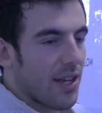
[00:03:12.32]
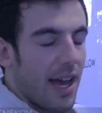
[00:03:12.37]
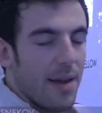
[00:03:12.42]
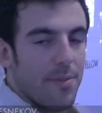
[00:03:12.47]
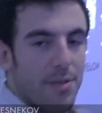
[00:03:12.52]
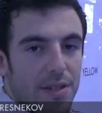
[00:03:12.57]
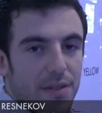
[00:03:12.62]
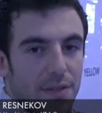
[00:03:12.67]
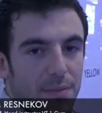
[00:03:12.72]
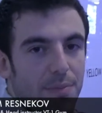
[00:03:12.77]

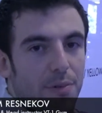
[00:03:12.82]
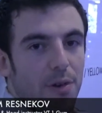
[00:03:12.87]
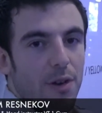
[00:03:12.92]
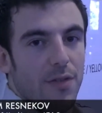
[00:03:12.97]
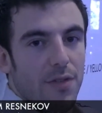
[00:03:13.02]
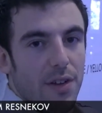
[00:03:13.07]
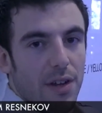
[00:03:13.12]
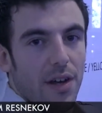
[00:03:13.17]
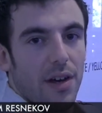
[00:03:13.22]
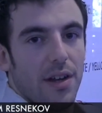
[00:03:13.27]
Gapes have
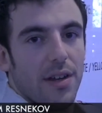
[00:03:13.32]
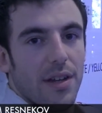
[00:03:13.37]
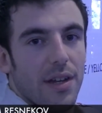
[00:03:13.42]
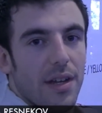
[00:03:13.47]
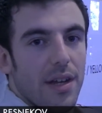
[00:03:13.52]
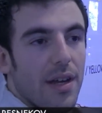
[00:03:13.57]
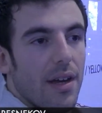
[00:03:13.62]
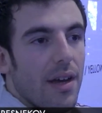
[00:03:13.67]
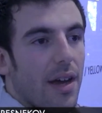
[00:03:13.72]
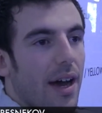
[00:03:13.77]
improved a lot.
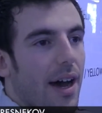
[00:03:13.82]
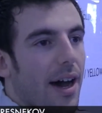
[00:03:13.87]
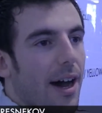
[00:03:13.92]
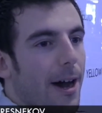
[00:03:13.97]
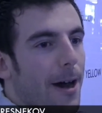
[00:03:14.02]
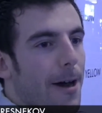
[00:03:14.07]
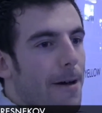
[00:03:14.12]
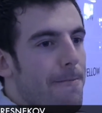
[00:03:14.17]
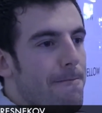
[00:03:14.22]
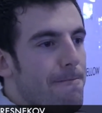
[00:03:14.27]

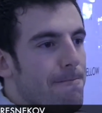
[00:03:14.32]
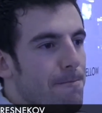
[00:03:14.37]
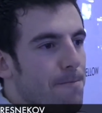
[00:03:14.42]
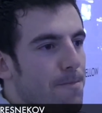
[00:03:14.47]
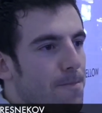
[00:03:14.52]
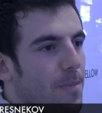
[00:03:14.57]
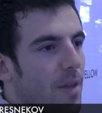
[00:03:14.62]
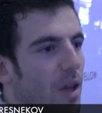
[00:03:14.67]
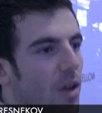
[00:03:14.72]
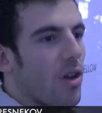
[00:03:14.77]
Um,
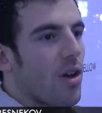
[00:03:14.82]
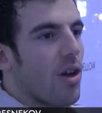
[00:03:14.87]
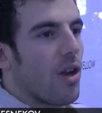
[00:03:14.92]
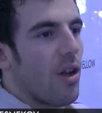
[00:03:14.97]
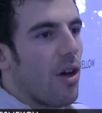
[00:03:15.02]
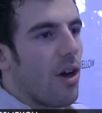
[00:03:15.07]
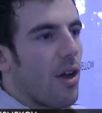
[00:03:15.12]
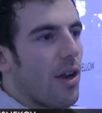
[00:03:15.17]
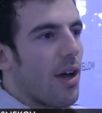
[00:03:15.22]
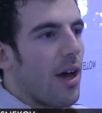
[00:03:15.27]
you
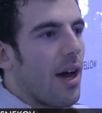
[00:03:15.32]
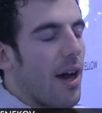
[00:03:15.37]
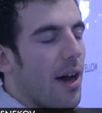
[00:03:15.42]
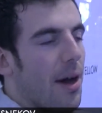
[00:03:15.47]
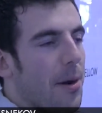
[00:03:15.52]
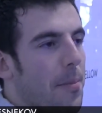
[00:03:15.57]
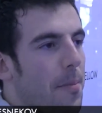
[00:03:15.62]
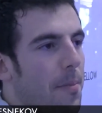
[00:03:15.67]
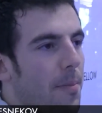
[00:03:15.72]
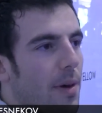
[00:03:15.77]
look a lot,
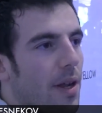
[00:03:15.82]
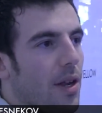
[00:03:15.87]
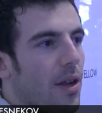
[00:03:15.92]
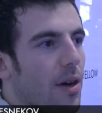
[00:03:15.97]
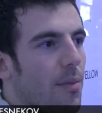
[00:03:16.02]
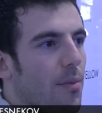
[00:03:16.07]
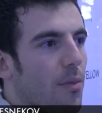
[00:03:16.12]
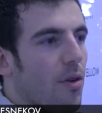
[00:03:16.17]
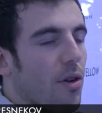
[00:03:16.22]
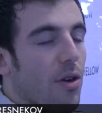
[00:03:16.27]
um, a
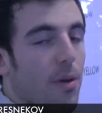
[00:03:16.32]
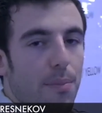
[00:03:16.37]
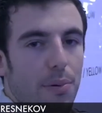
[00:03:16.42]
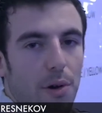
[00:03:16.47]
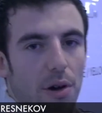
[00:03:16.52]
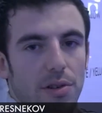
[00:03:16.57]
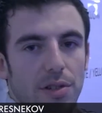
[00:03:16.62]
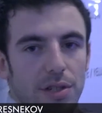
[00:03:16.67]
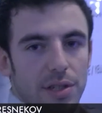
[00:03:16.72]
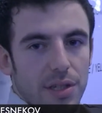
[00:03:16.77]
lot more
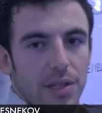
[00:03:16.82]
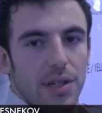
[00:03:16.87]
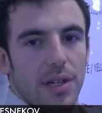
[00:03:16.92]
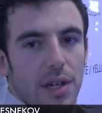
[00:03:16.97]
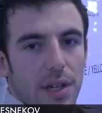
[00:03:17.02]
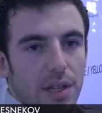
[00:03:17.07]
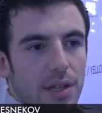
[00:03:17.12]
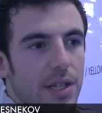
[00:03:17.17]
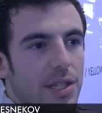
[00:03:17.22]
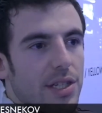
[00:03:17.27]
composed
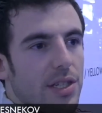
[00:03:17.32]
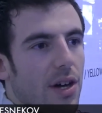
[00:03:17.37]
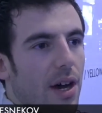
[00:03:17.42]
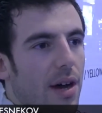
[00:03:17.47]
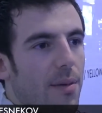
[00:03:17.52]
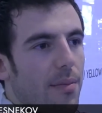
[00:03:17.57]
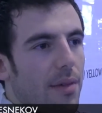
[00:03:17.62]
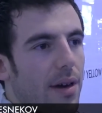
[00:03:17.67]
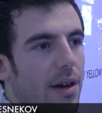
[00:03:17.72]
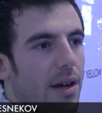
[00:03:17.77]
this
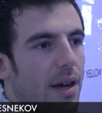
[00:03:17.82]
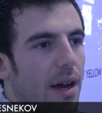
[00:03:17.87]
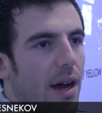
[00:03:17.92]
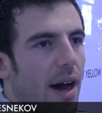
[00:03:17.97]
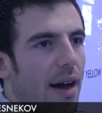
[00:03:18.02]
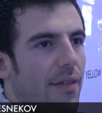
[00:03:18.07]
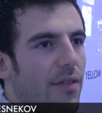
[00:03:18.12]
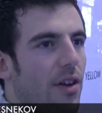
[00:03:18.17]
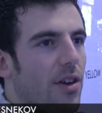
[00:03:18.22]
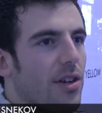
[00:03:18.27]
time.
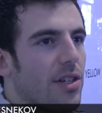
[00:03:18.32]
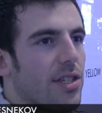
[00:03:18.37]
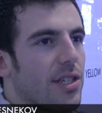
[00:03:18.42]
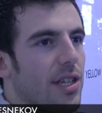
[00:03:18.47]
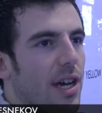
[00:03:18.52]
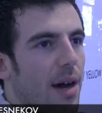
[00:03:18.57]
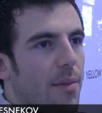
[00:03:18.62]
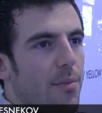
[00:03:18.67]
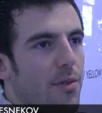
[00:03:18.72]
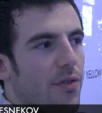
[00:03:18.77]
I've
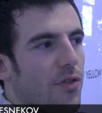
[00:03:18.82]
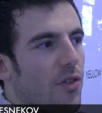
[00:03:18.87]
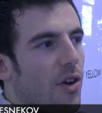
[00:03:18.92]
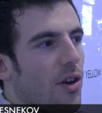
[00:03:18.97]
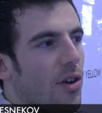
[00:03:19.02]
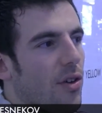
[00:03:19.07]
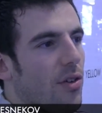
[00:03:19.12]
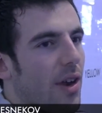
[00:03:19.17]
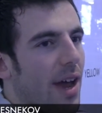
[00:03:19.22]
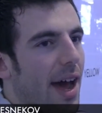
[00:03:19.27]
noticed um, you've
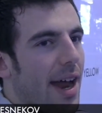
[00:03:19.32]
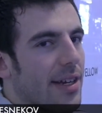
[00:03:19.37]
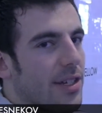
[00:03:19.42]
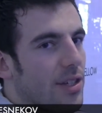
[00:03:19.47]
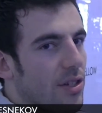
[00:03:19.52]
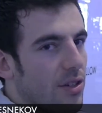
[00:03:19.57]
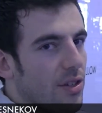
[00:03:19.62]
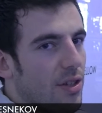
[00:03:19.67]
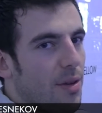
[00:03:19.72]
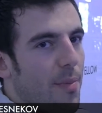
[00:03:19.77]
got a good
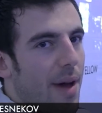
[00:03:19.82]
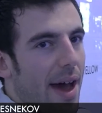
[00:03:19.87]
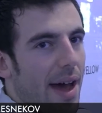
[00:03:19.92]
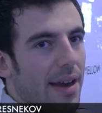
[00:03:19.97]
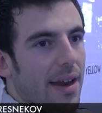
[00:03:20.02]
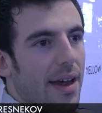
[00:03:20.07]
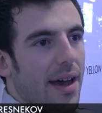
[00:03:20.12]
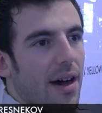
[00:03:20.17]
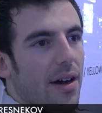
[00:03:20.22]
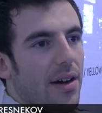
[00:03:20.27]
attitude
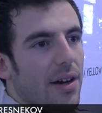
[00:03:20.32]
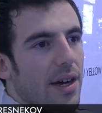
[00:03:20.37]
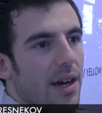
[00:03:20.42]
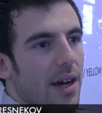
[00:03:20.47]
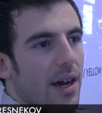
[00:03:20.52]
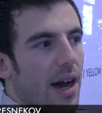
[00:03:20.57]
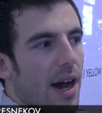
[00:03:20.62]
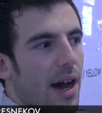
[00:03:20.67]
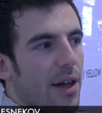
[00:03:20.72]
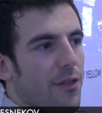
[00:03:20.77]
Matt now.
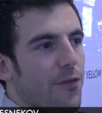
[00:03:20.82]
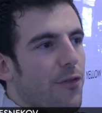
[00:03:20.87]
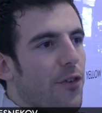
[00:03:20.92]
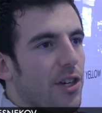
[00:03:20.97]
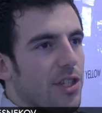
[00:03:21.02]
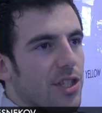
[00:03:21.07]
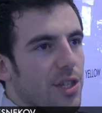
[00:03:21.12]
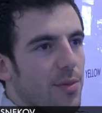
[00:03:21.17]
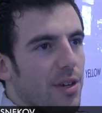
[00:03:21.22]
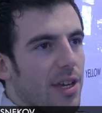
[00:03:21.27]
Uh, the
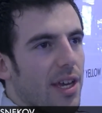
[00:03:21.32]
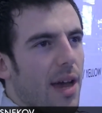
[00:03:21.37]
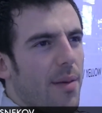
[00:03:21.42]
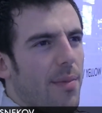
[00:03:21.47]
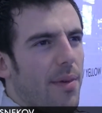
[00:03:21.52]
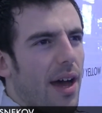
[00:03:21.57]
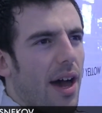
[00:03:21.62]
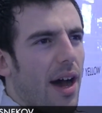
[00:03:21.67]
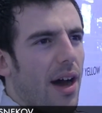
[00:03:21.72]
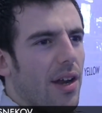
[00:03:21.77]
first time you
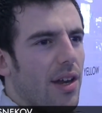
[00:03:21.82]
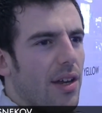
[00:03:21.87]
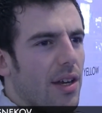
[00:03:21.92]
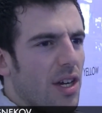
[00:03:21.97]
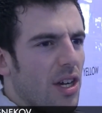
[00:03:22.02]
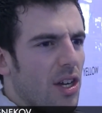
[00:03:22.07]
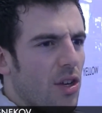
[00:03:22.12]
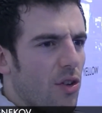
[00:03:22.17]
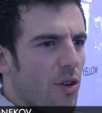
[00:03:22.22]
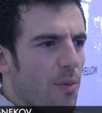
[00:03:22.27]
came
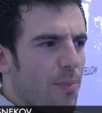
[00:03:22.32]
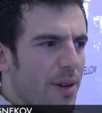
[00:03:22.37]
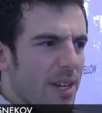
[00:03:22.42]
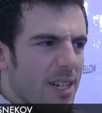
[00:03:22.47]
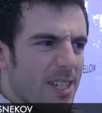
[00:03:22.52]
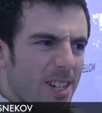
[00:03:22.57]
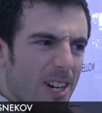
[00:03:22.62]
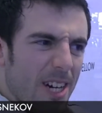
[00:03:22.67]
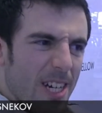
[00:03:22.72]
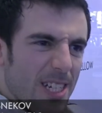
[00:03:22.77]
down, you were a
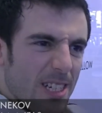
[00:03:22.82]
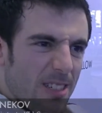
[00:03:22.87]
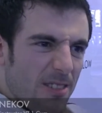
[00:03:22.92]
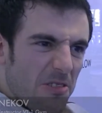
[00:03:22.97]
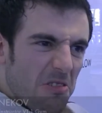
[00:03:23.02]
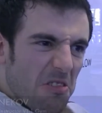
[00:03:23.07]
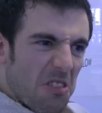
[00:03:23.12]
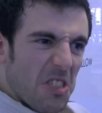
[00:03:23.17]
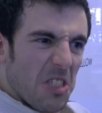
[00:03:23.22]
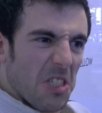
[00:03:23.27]
bit kind of er-